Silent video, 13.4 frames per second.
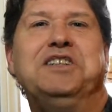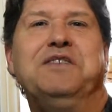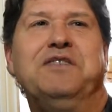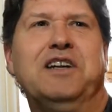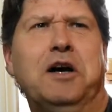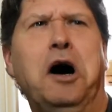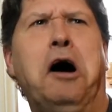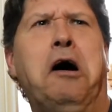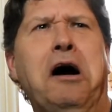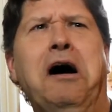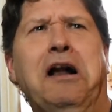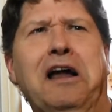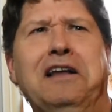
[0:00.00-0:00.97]
And you're like,
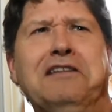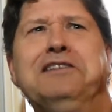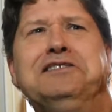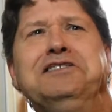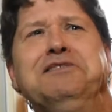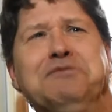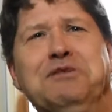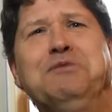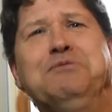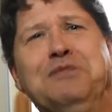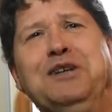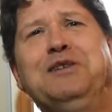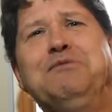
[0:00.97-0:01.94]
oh, I like this team
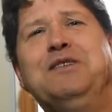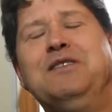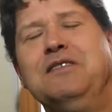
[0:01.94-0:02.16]
doing better.